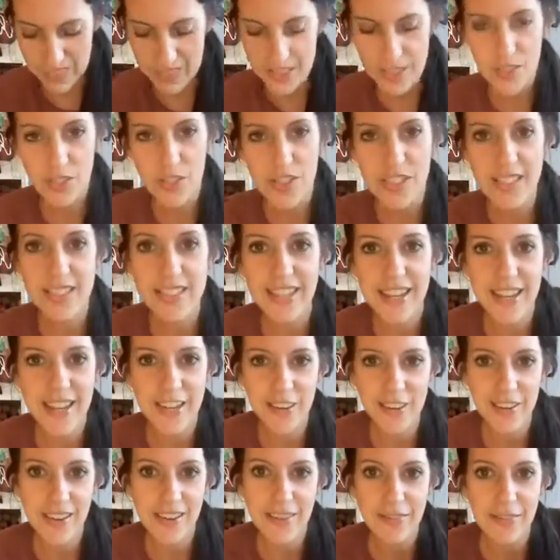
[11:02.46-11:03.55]
But didn't you just say
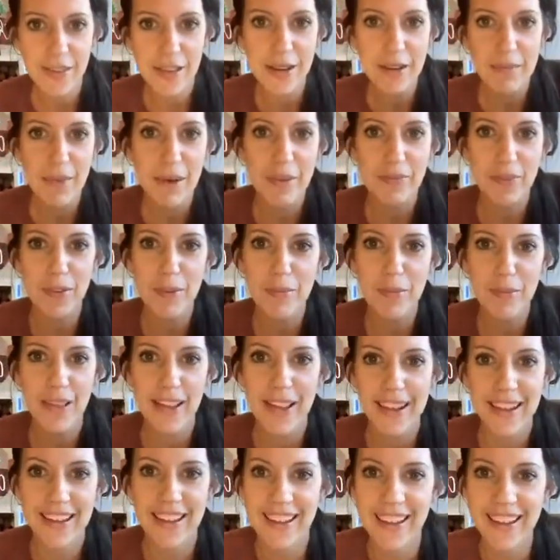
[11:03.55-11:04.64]
you're not a fan of buffalo
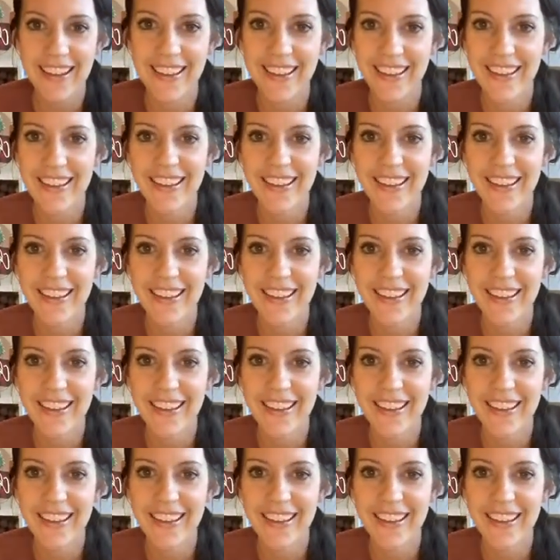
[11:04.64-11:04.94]
plaid?